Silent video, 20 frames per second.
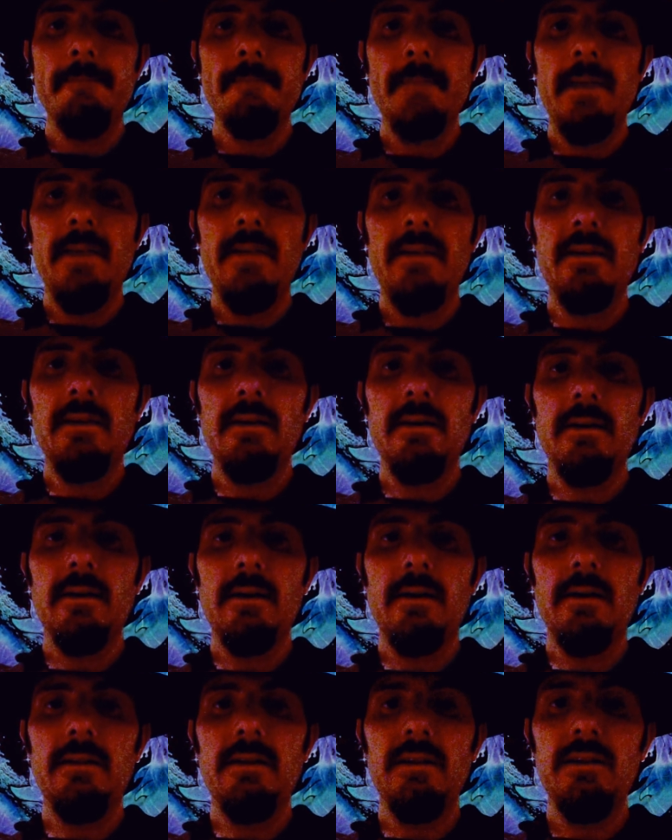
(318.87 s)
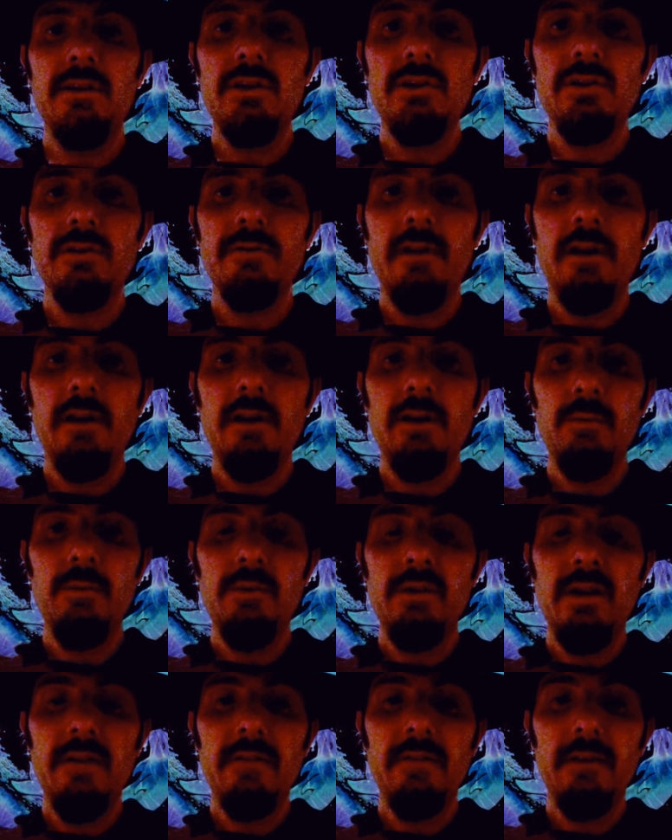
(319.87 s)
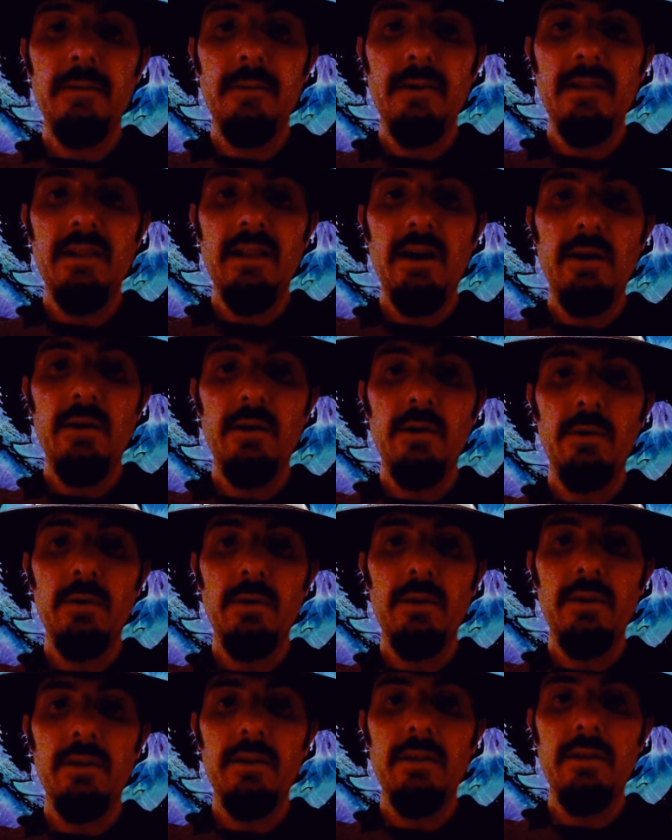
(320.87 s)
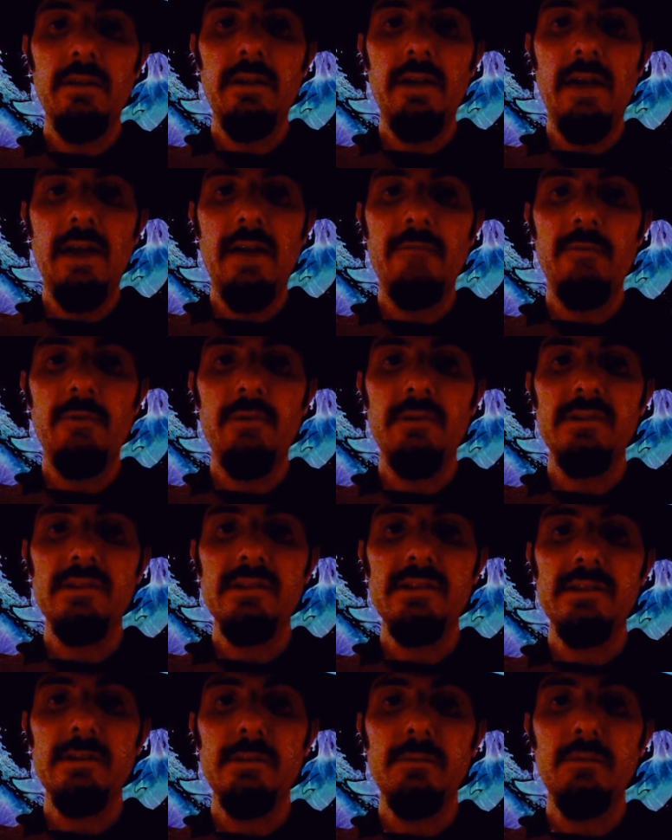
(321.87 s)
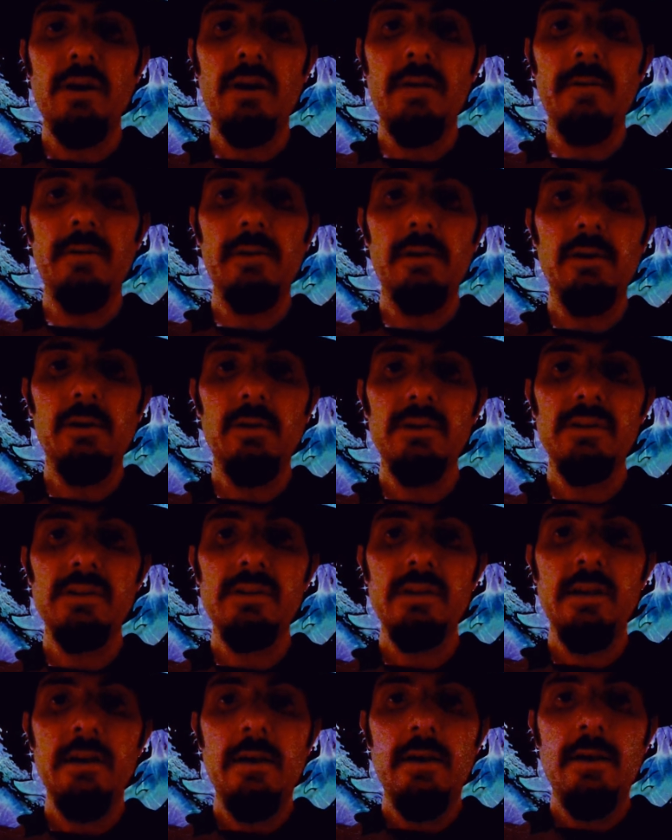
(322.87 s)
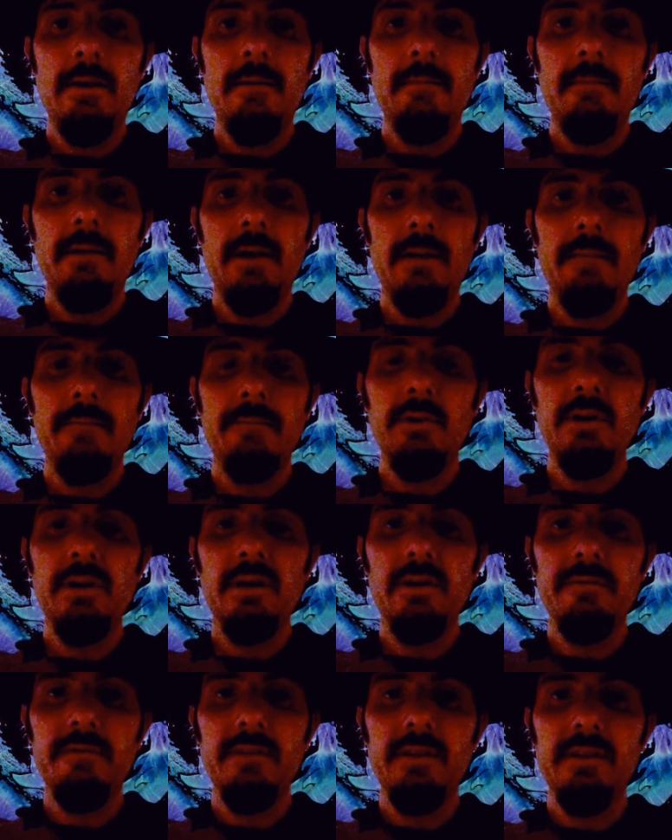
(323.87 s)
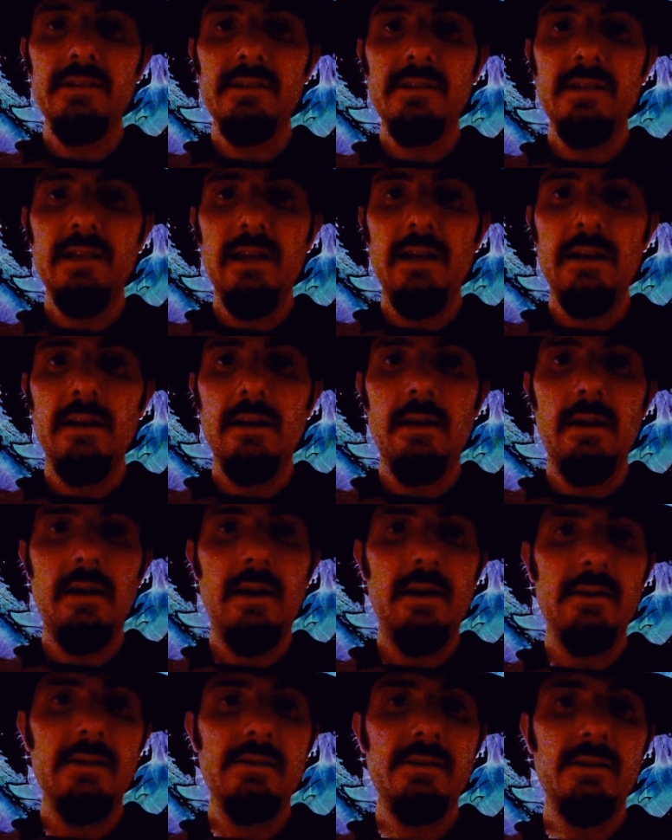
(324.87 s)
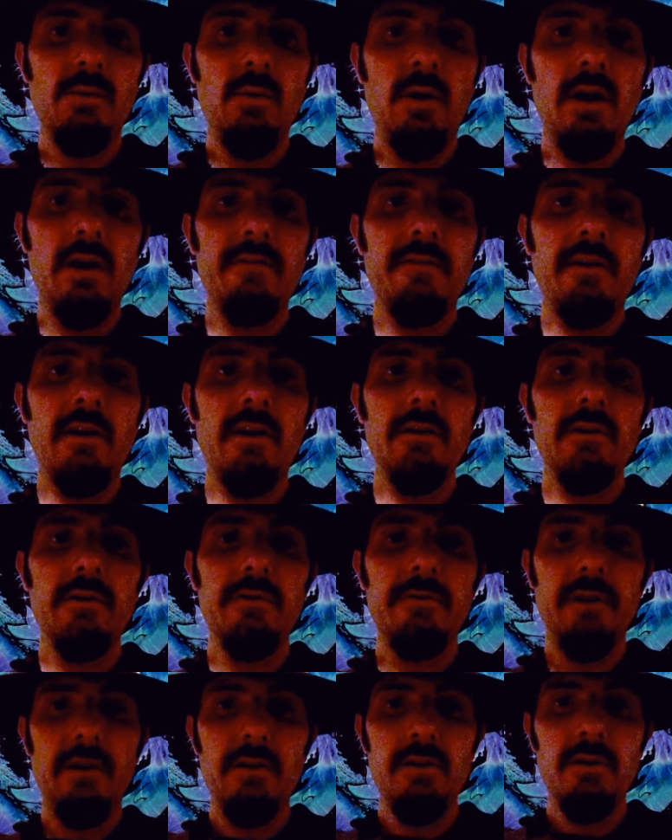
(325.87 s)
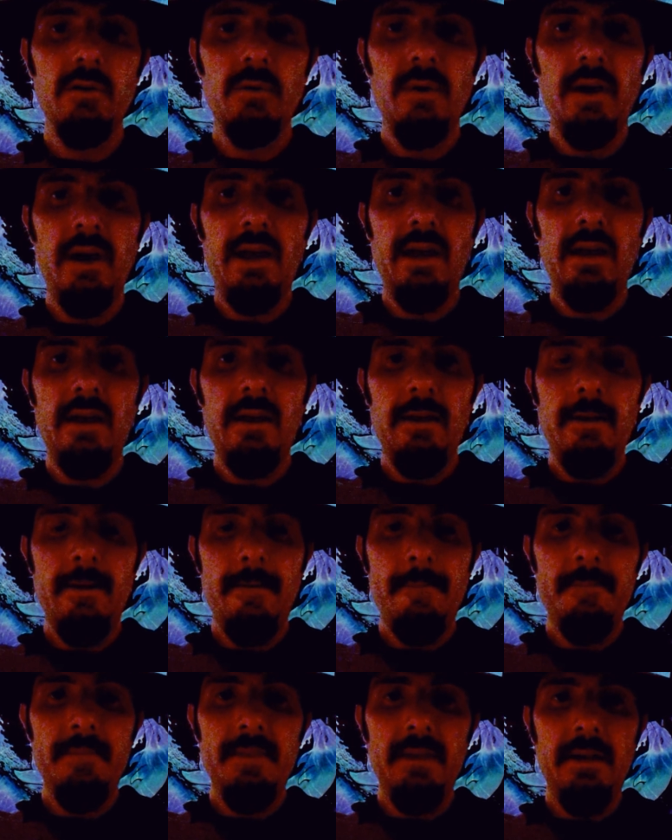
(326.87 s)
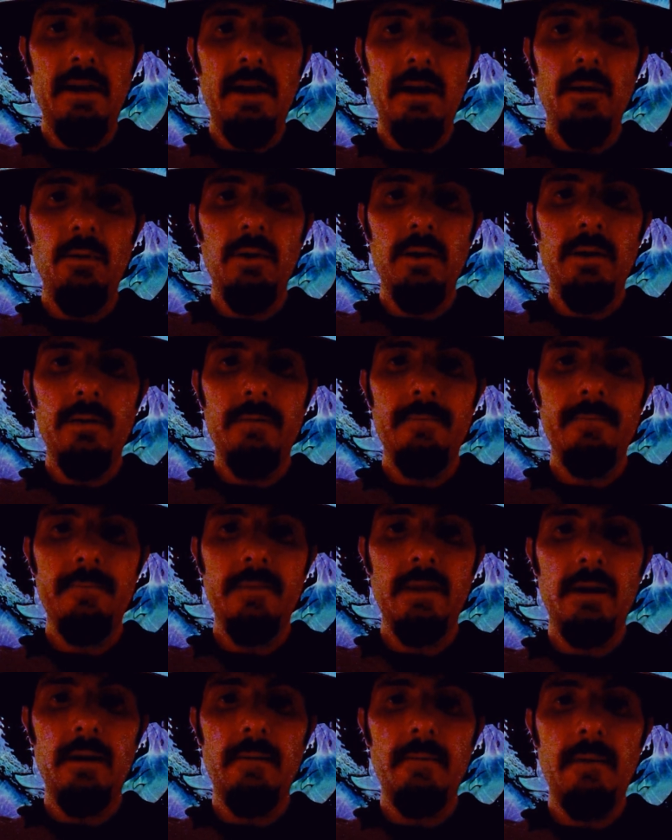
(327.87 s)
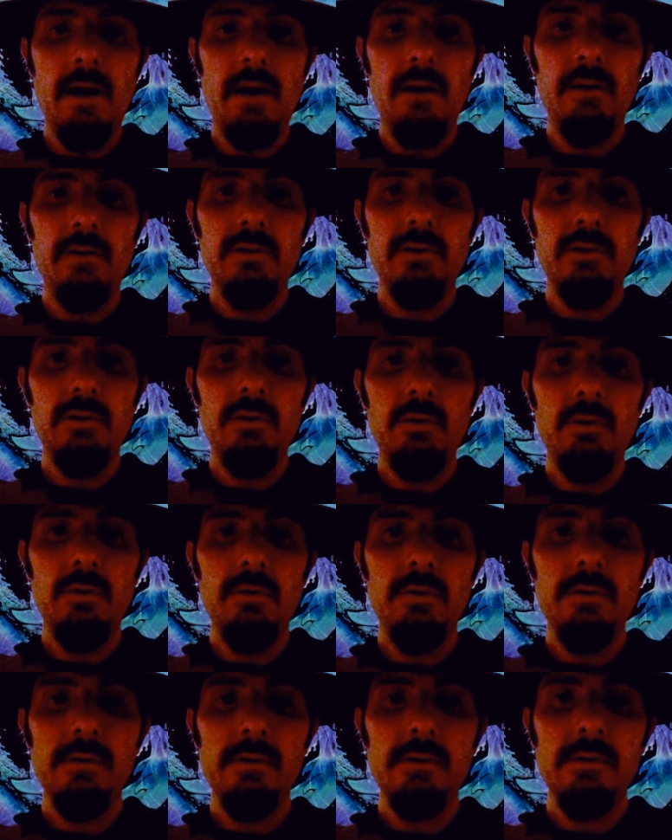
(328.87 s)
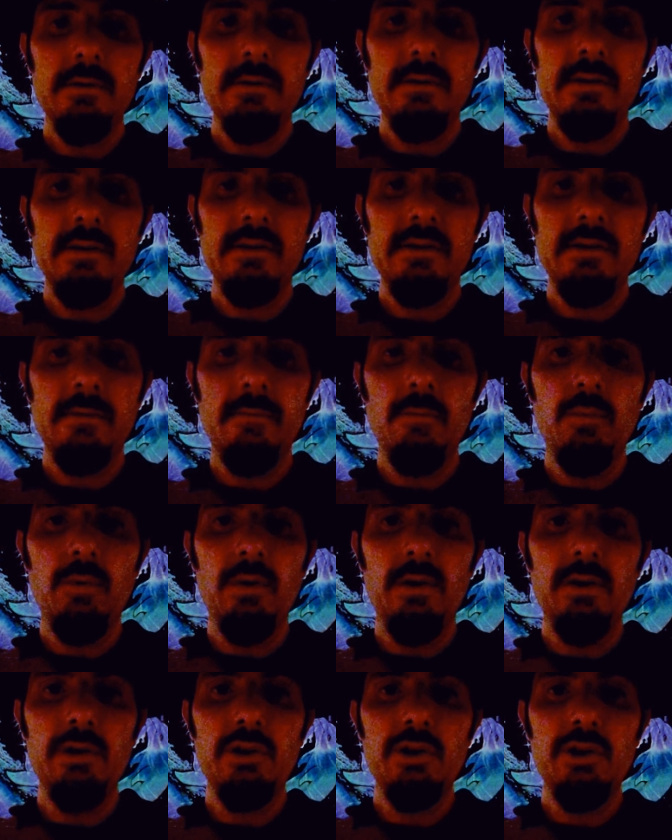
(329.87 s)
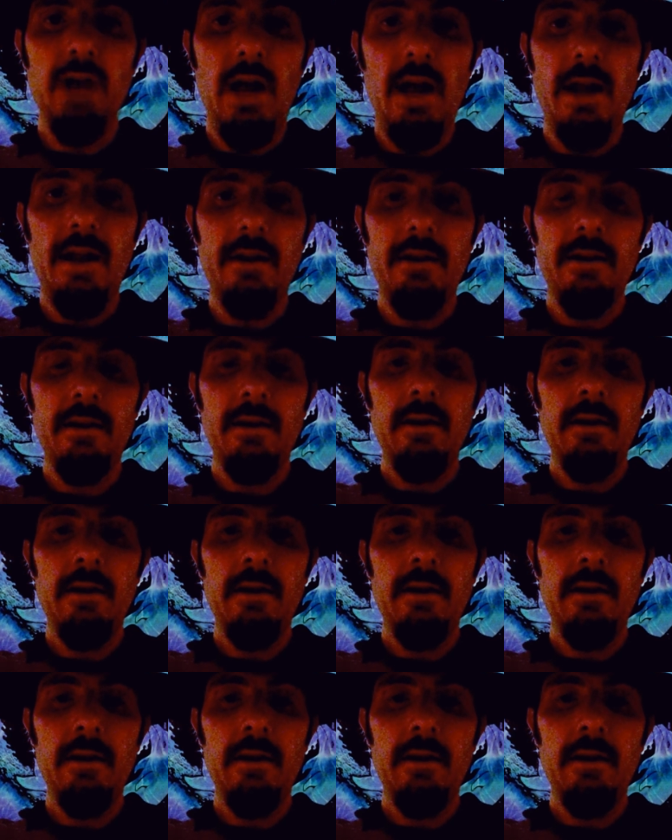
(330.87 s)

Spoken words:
I think the initial volume would definitely be louder with the F1 system right up close, but I'm pretty convinced that as you walk farther and farther away, the L1 Model 2 system would shine.